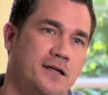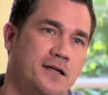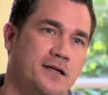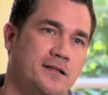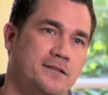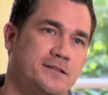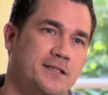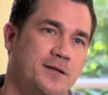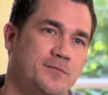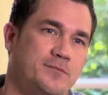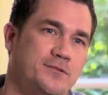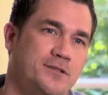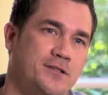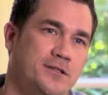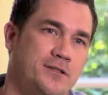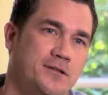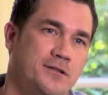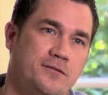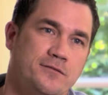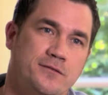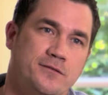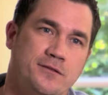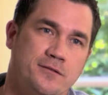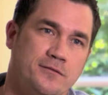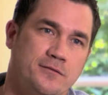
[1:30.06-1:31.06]
it's up to
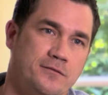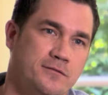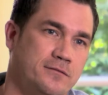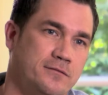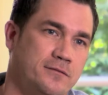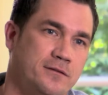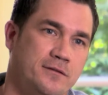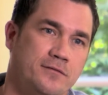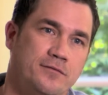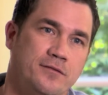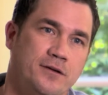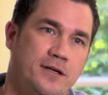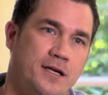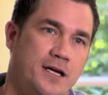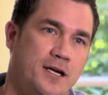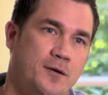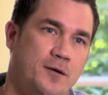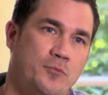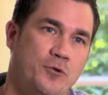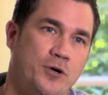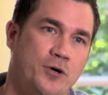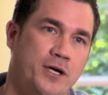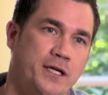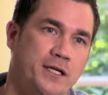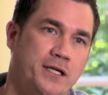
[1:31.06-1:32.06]
you to, if you got to
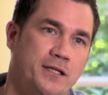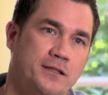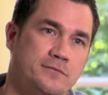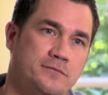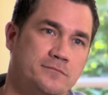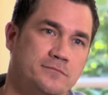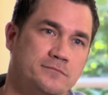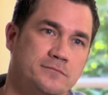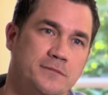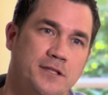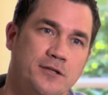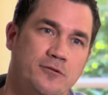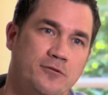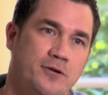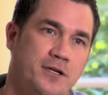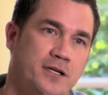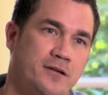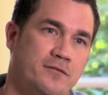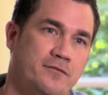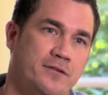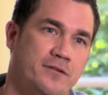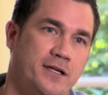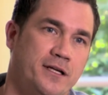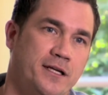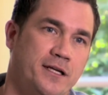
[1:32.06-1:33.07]
bring it and
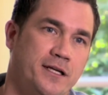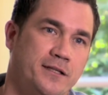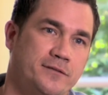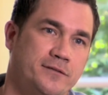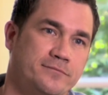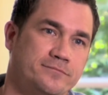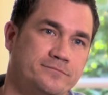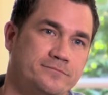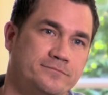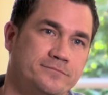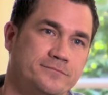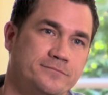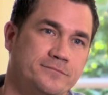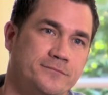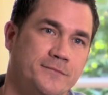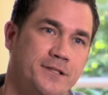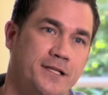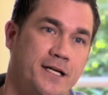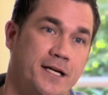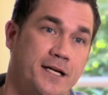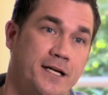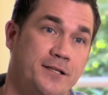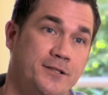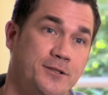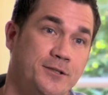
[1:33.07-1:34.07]
reinvent it, you
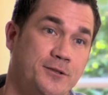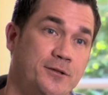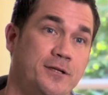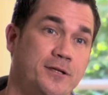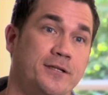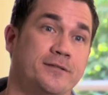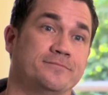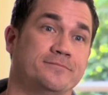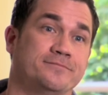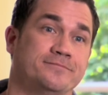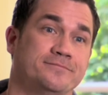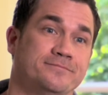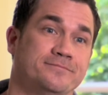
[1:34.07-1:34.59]
got to do it.